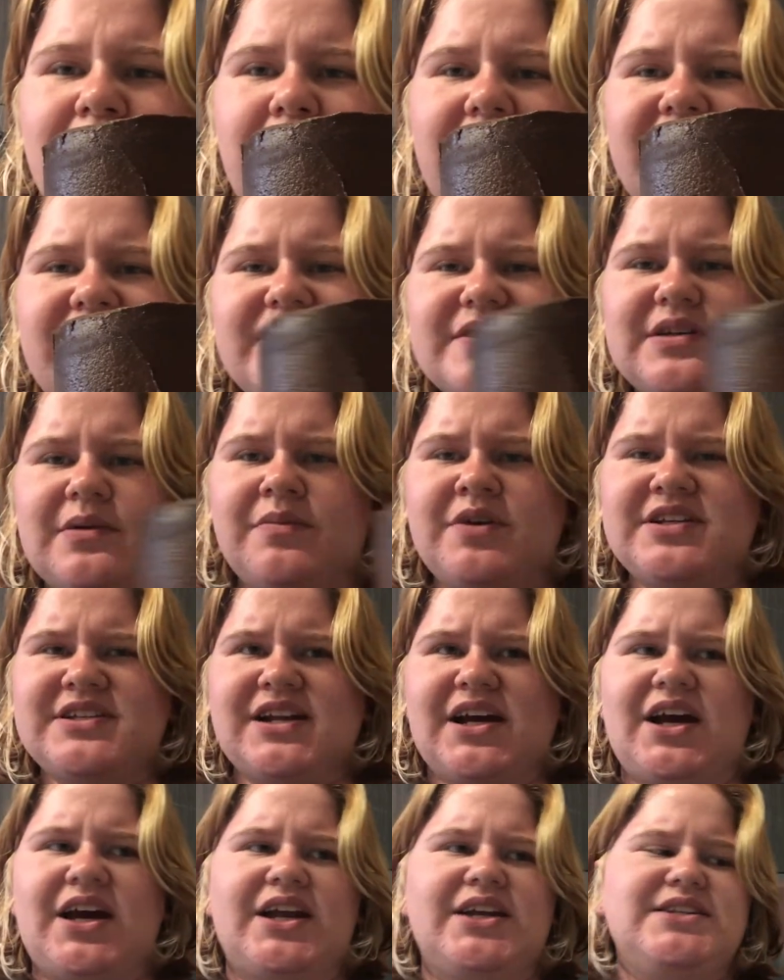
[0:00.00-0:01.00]
but for some reason
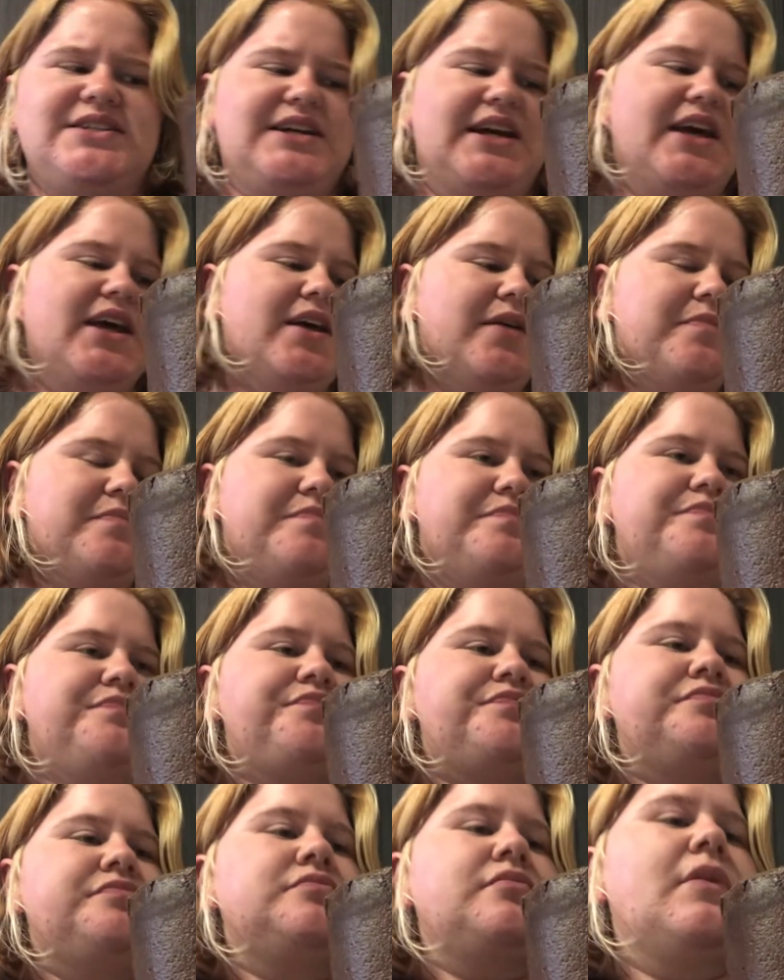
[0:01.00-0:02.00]
I kind of dig it.
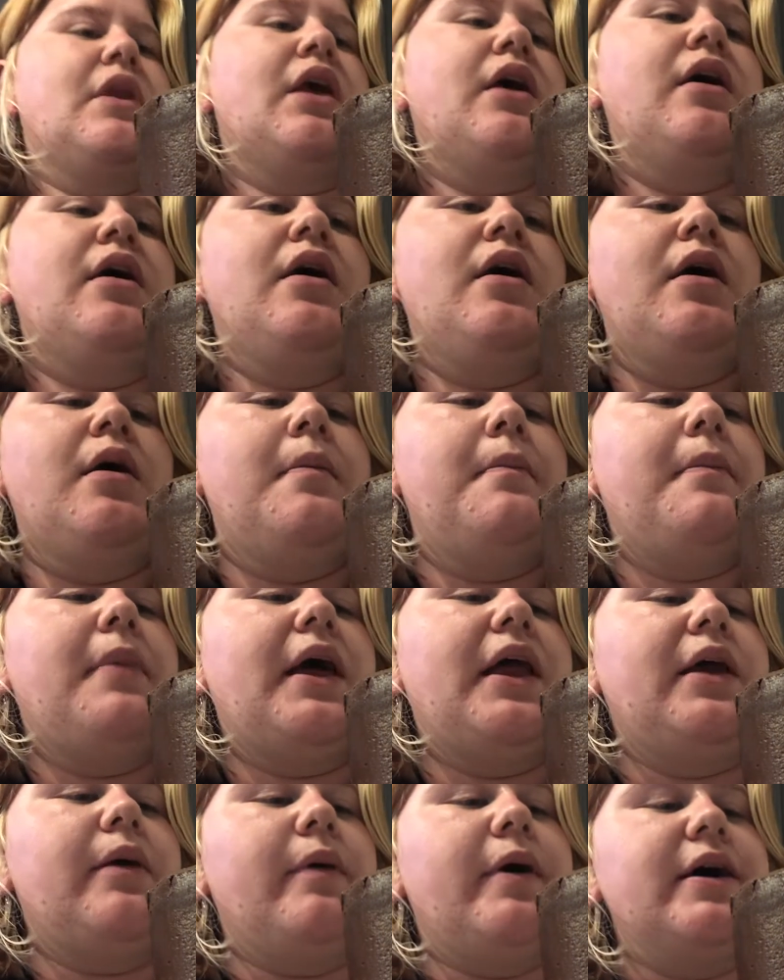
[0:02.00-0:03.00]
But
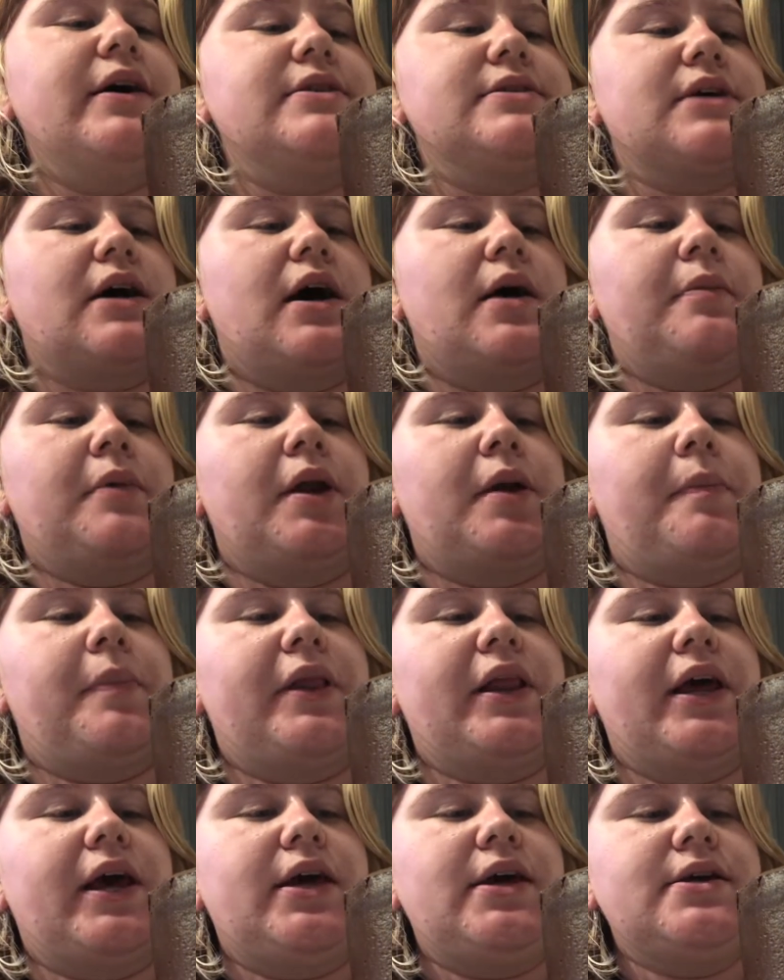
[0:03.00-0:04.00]
anyways, I'm gonna
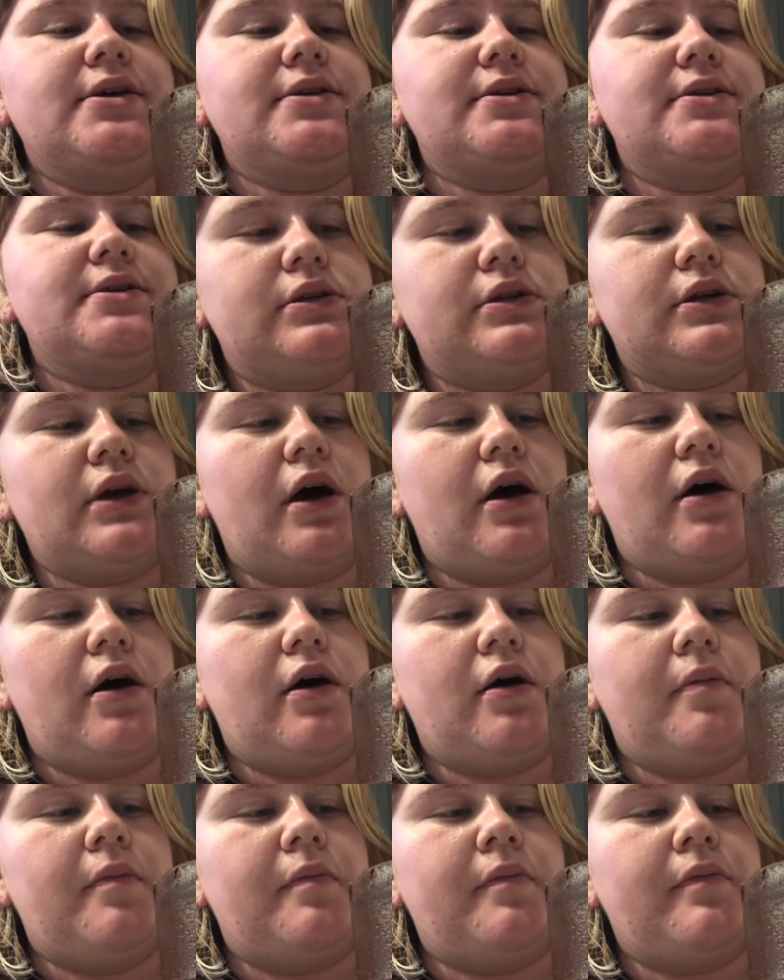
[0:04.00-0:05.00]
place
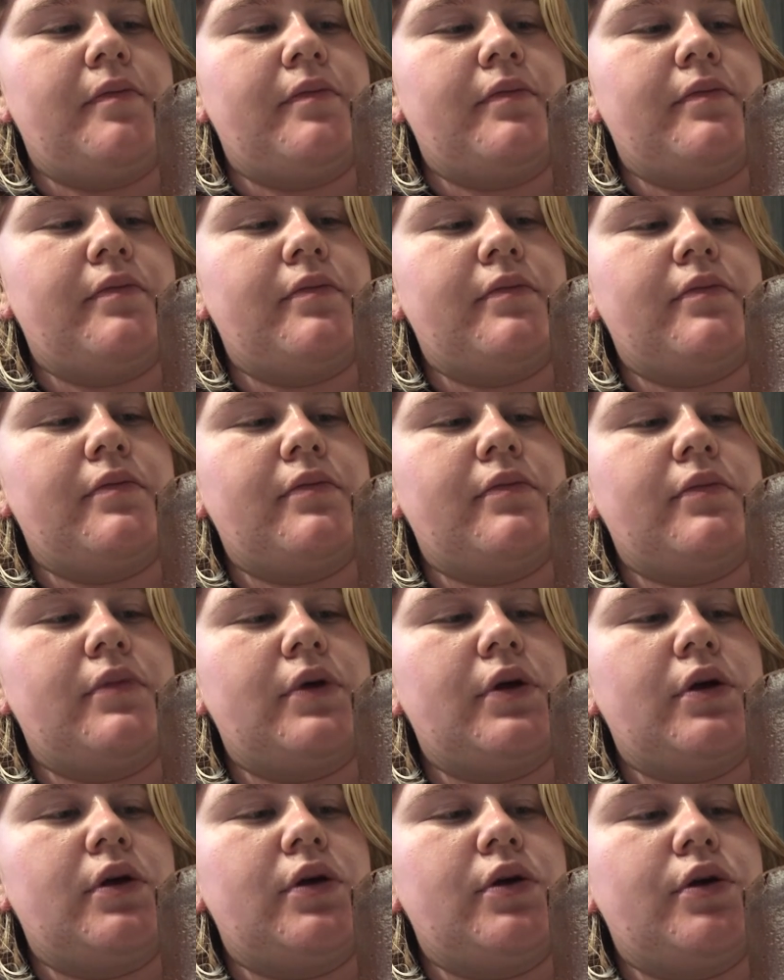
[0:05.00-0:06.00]
some
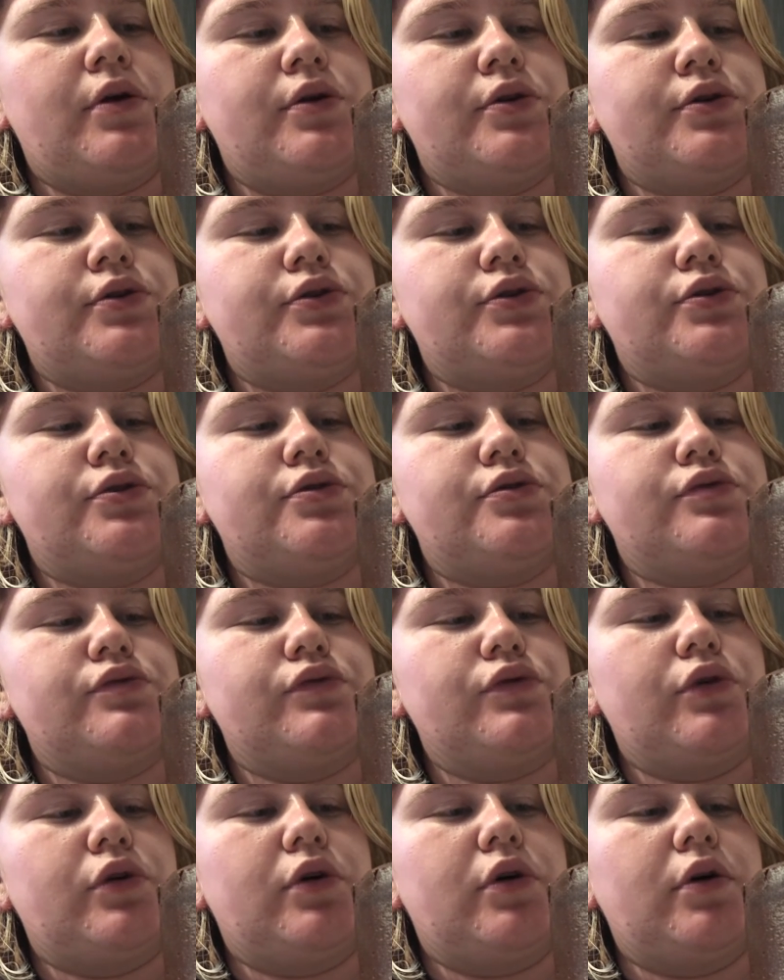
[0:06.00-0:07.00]

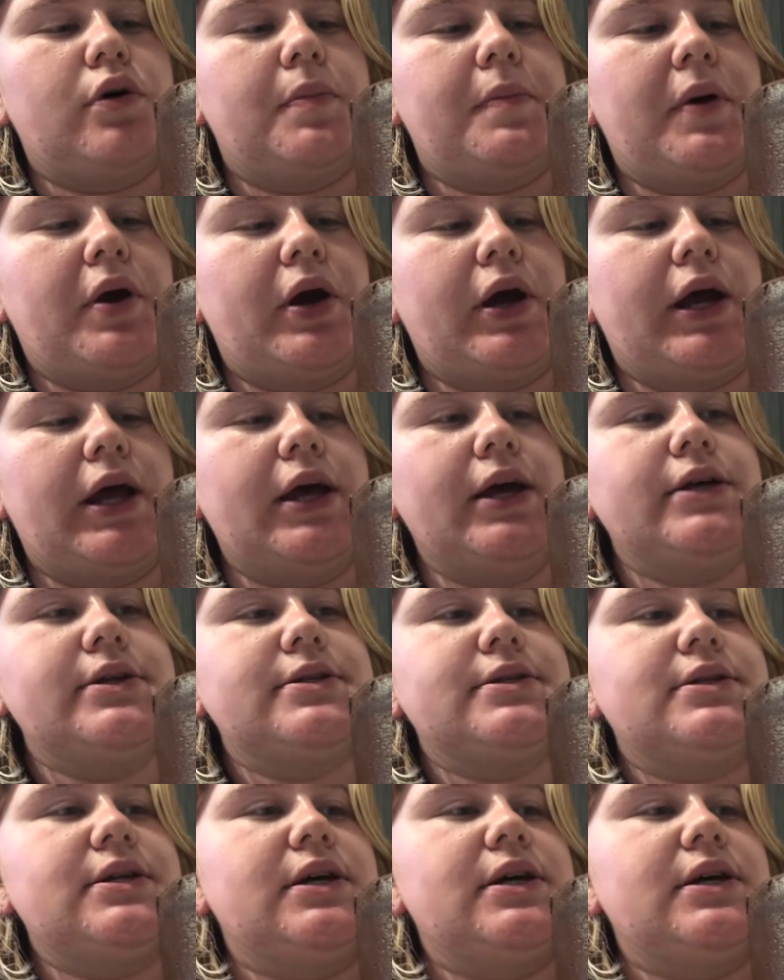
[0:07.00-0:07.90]
strawberries